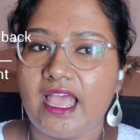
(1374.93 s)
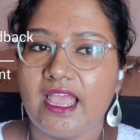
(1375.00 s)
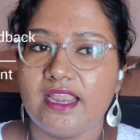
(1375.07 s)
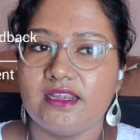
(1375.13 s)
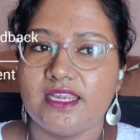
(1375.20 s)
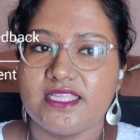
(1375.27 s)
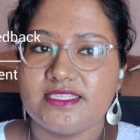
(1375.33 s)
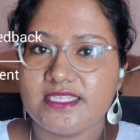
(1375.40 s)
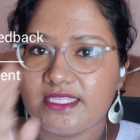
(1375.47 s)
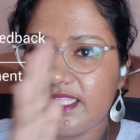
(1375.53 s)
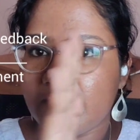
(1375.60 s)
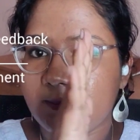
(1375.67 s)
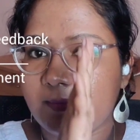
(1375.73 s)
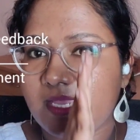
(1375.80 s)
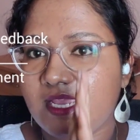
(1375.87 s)
and let's say
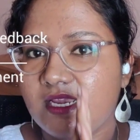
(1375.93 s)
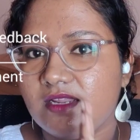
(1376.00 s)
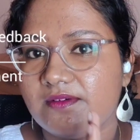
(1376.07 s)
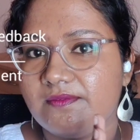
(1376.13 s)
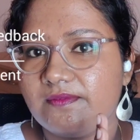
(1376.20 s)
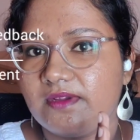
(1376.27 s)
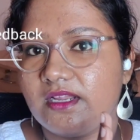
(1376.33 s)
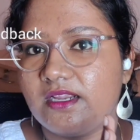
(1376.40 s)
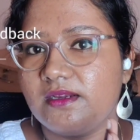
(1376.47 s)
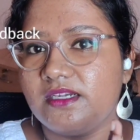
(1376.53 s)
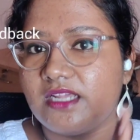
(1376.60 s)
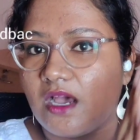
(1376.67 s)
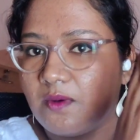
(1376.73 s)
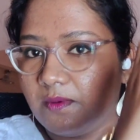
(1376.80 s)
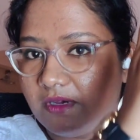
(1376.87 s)
they made a
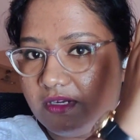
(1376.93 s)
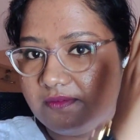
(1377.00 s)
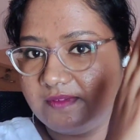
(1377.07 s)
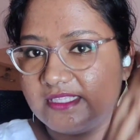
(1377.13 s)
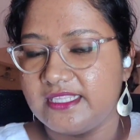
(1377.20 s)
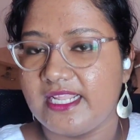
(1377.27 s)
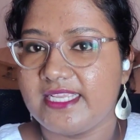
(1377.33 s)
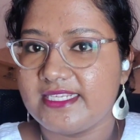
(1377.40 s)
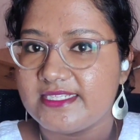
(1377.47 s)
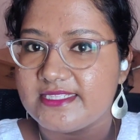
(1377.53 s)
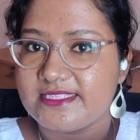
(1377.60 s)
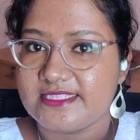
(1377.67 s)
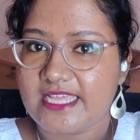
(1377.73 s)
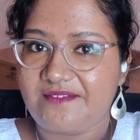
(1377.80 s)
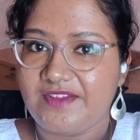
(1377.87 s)
tower with like
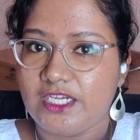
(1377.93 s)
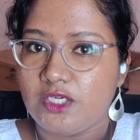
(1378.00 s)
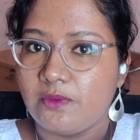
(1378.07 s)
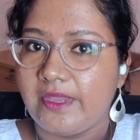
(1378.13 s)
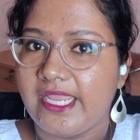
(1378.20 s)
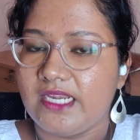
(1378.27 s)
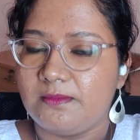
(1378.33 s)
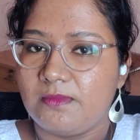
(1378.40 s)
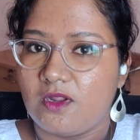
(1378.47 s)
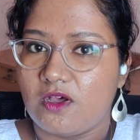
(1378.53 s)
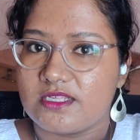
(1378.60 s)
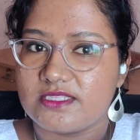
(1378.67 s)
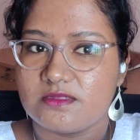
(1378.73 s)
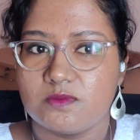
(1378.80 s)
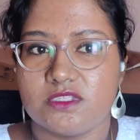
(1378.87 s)
7 to 8
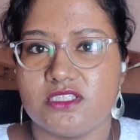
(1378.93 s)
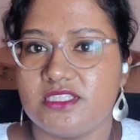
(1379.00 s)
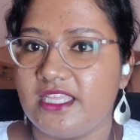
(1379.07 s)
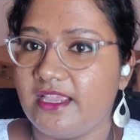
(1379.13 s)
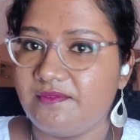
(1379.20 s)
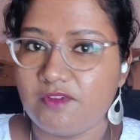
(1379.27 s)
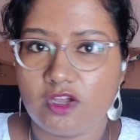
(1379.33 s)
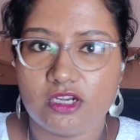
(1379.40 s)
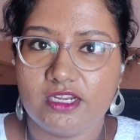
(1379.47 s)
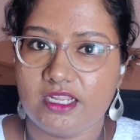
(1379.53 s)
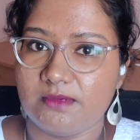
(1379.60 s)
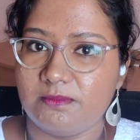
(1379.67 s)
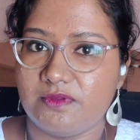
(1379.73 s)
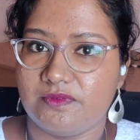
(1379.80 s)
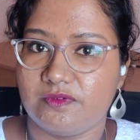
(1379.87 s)
blocks, which they have not
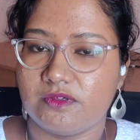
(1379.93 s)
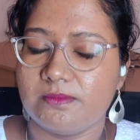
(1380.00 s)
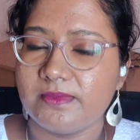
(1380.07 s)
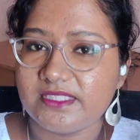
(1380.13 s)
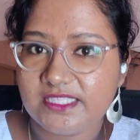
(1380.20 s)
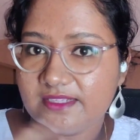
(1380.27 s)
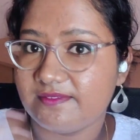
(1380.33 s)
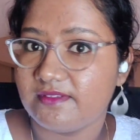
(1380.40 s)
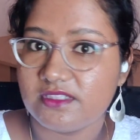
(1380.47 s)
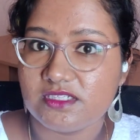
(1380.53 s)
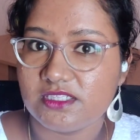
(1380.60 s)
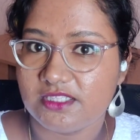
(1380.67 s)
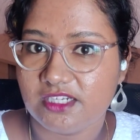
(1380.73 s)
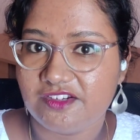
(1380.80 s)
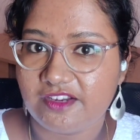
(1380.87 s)
done before, but
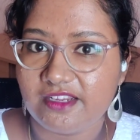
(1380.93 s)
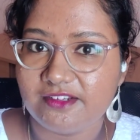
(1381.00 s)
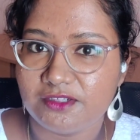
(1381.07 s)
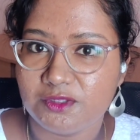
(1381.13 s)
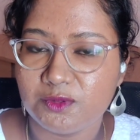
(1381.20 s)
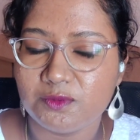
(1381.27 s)
they're trying to